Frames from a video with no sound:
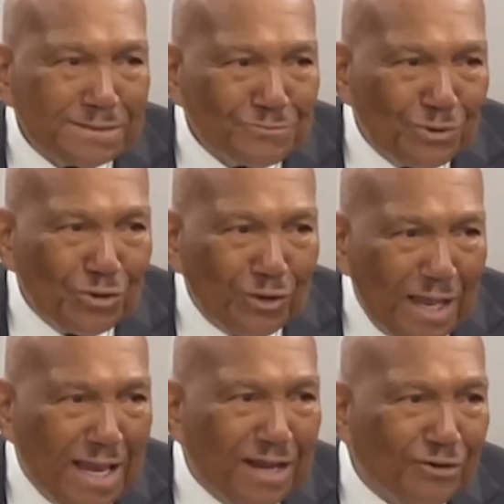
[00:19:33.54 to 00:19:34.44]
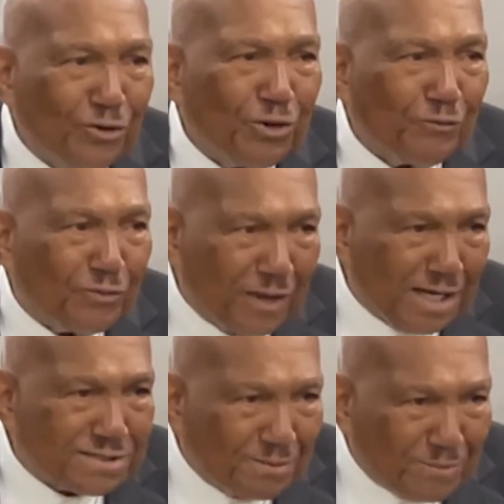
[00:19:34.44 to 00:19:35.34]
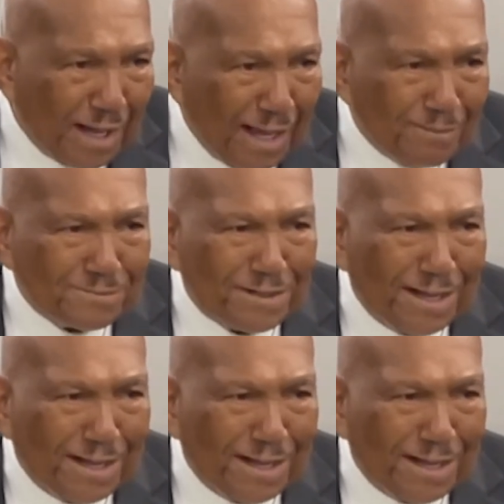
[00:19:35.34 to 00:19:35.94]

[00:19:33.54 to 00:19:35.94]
When you get 82, you forget sometimes.